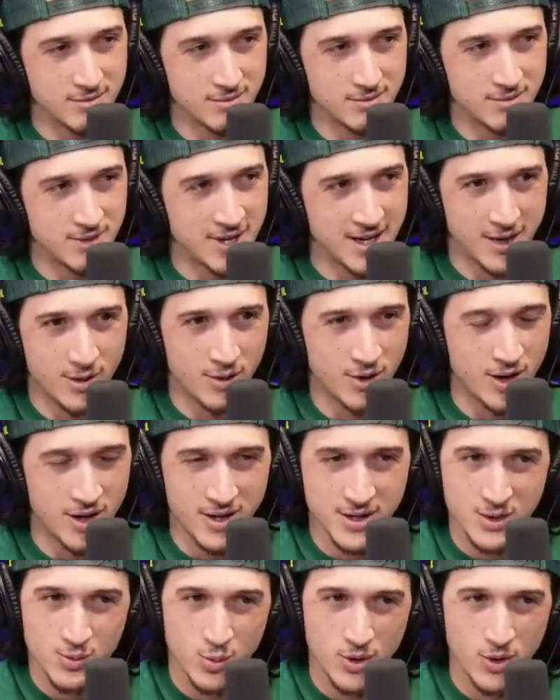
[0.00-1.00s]
later on
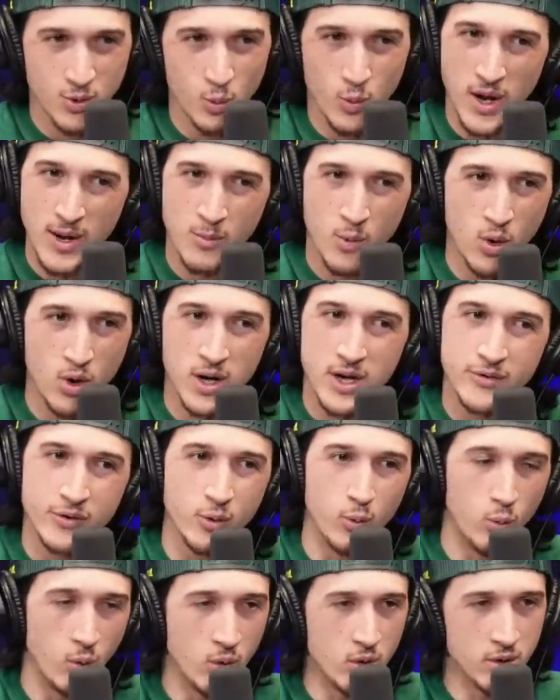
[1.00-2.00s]
is worth way more,
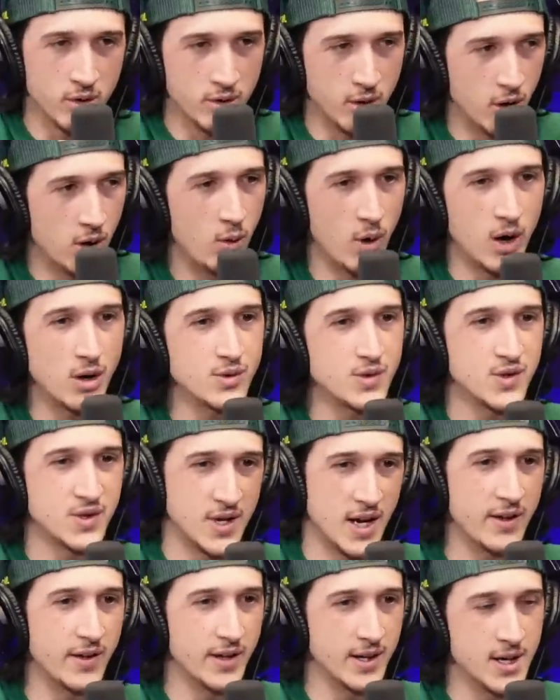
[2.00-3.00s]
even worn, oh, I'll
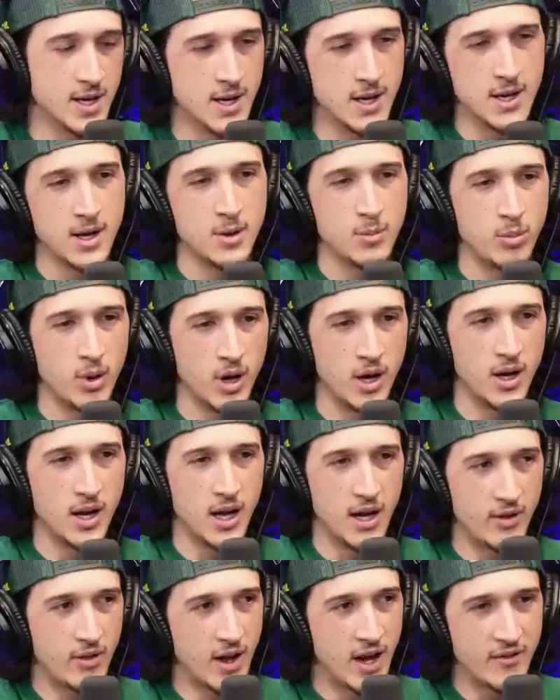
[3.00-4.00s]
sell it. But
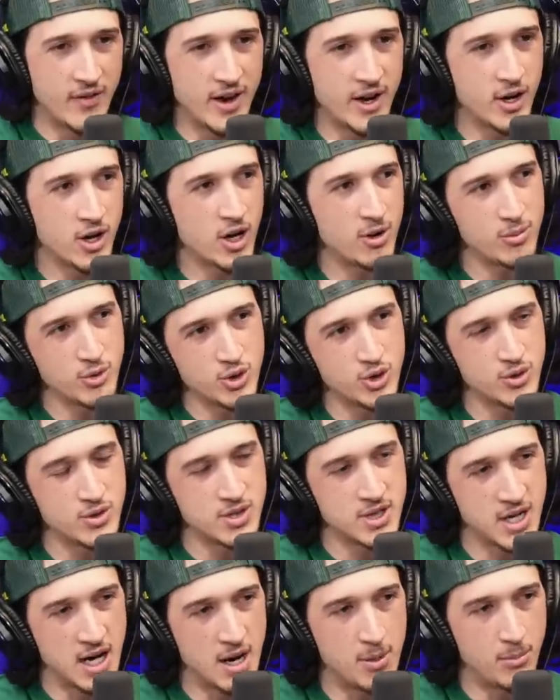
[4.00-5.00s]
I've had a couple shoes
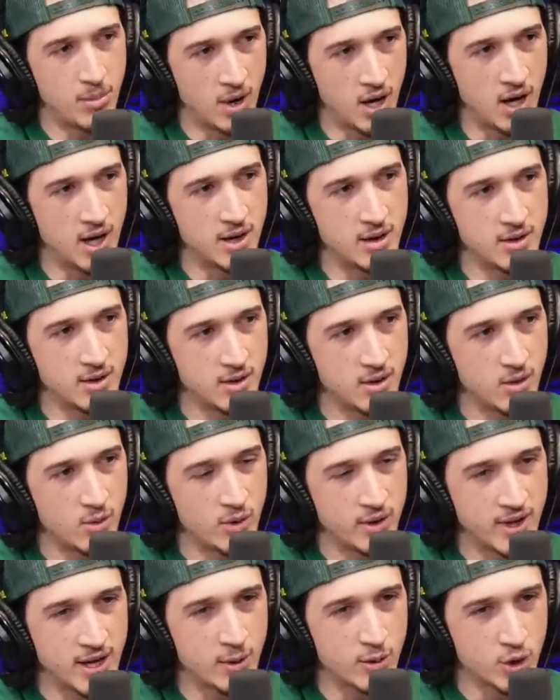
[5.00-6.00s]
that I bought
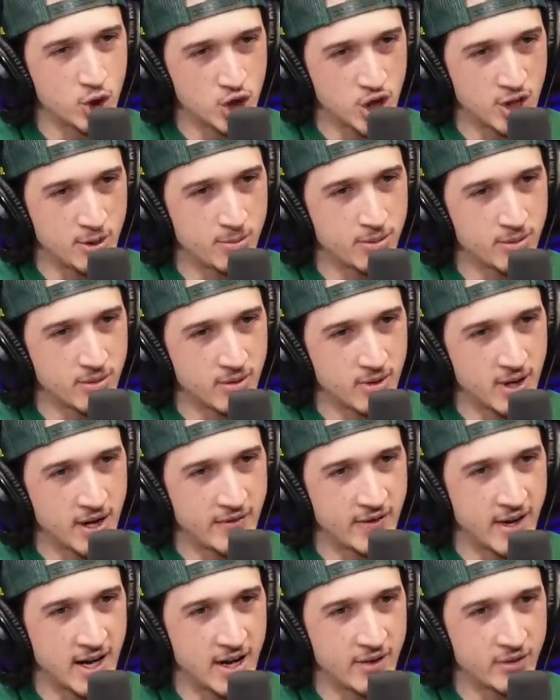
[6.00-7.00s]
when they were cheap
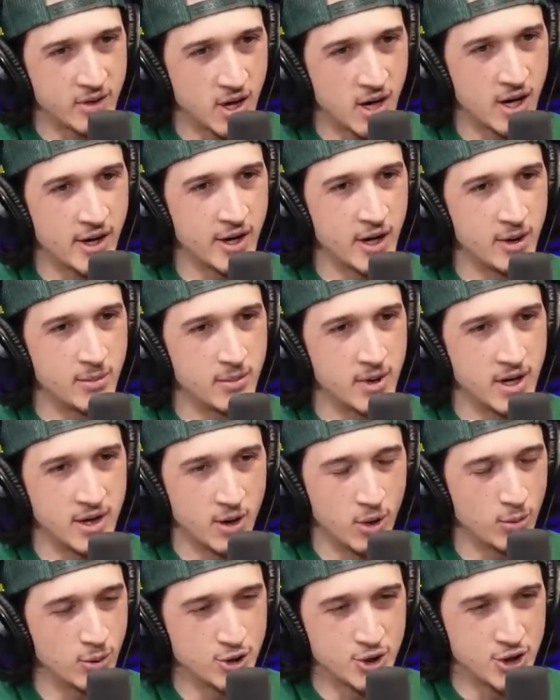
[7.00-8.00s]
and that have gone up and
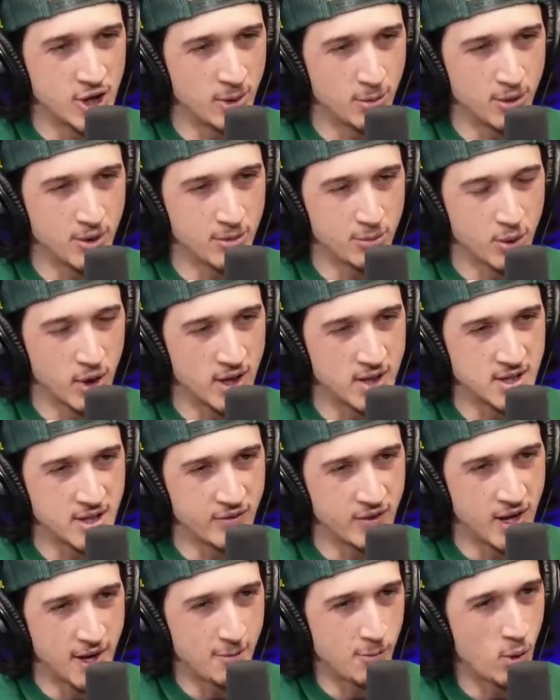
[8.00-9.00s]
almost doubled in price,
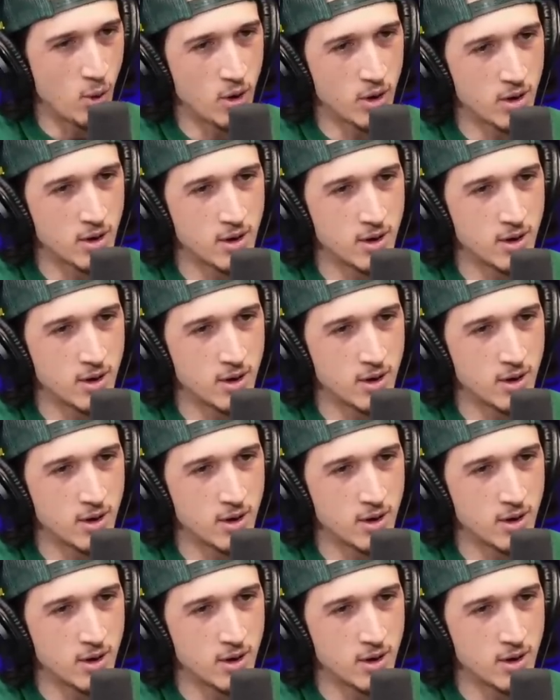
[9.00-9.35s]
if not more.